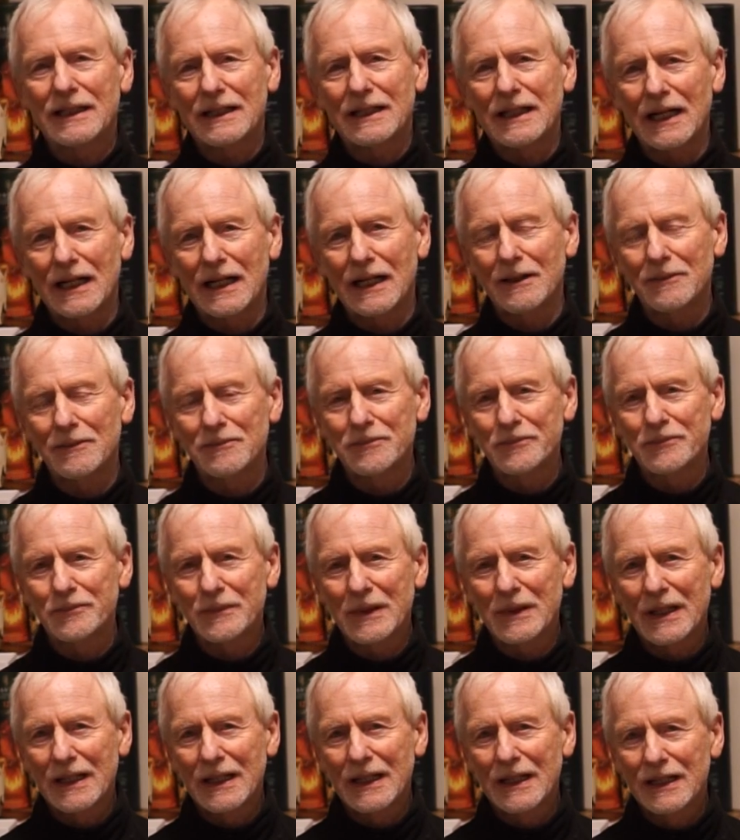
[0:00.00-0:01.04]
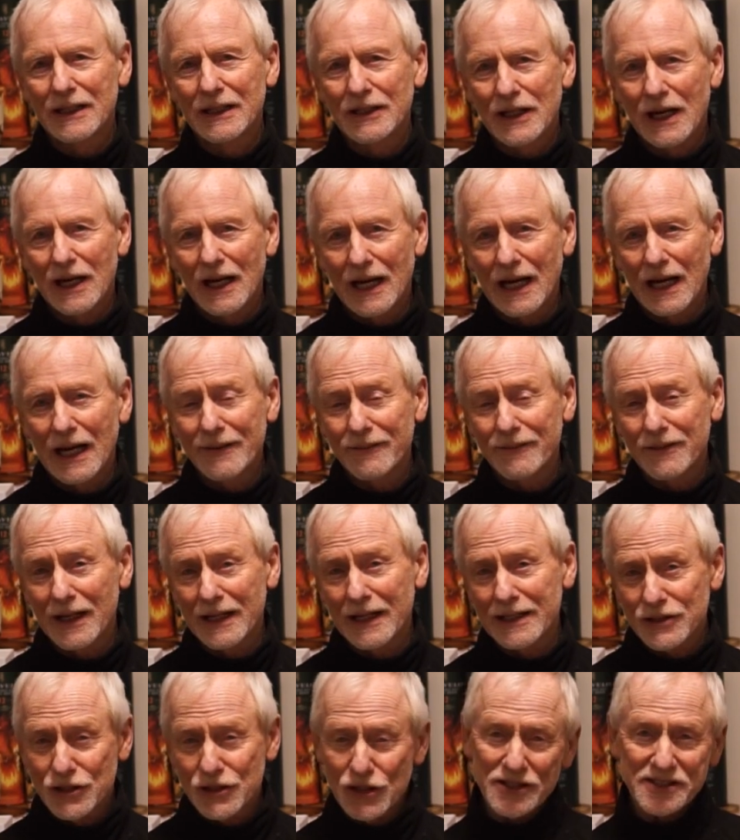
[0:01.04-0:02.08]
I've
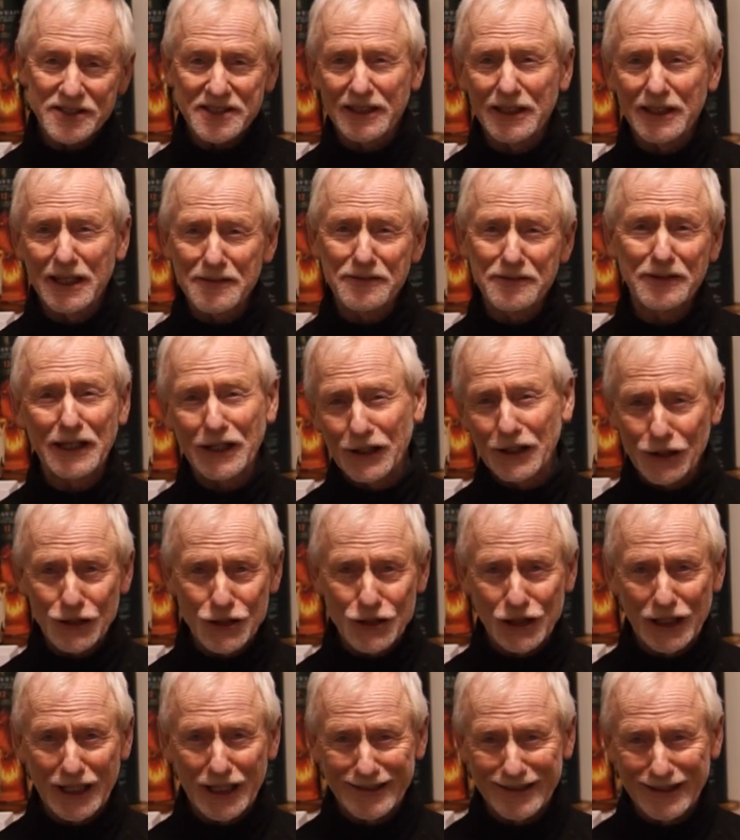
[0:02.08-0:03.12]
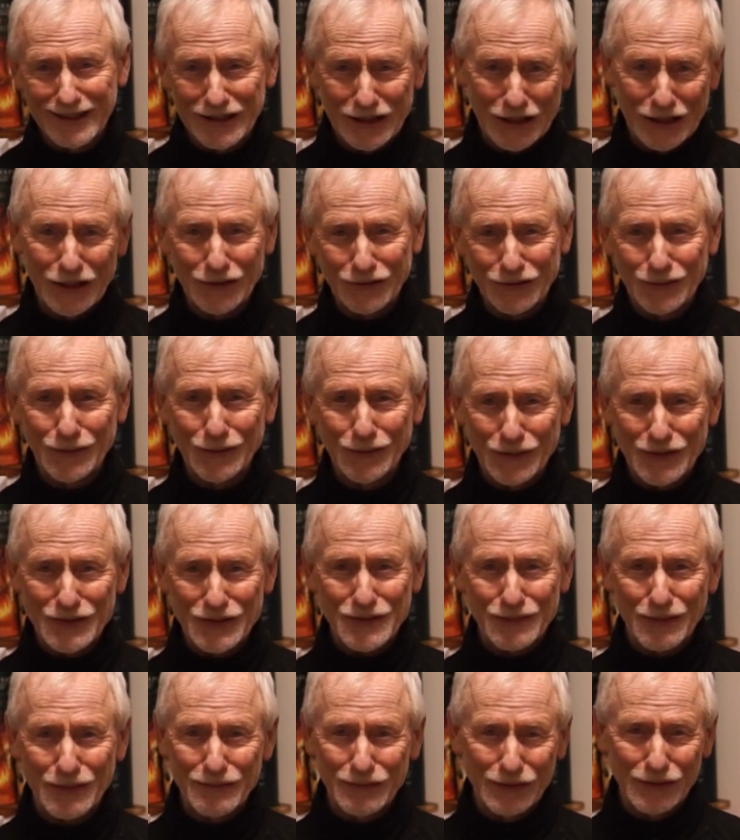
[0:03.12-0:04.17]
got just enough energy, I think, to get through this
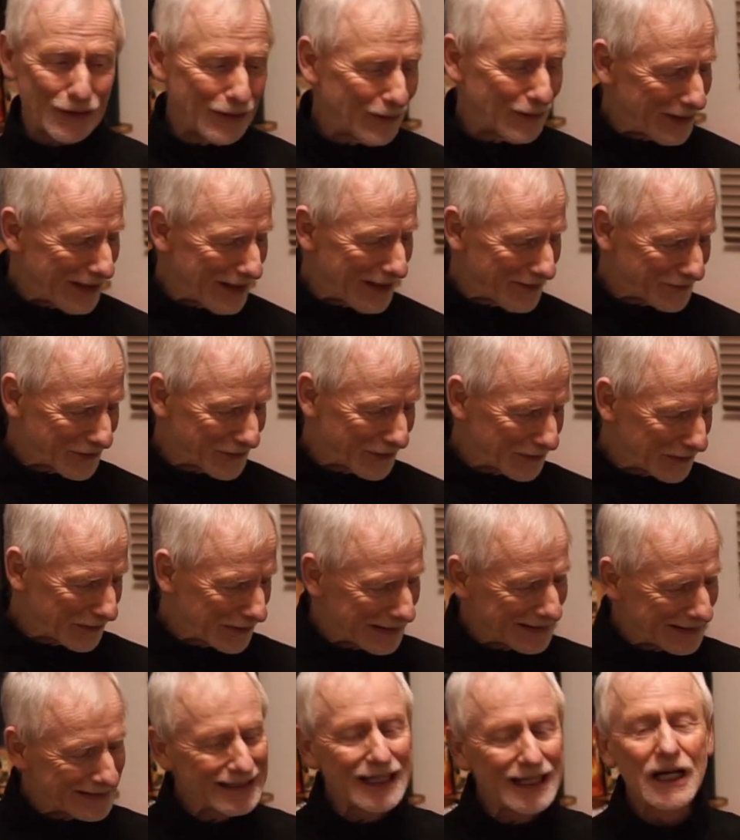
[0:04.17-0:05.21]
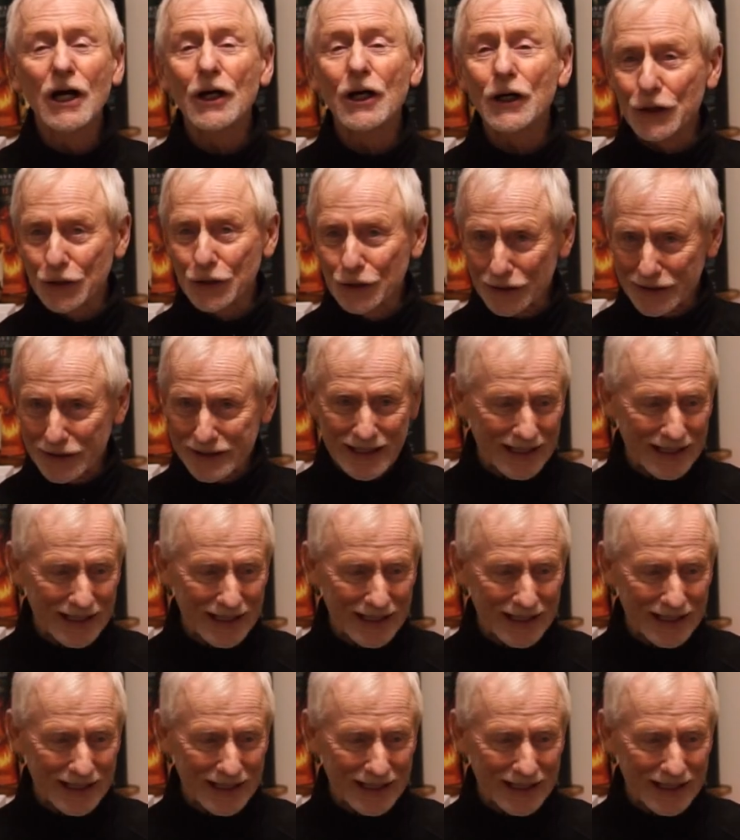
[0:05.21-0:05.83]
review after a good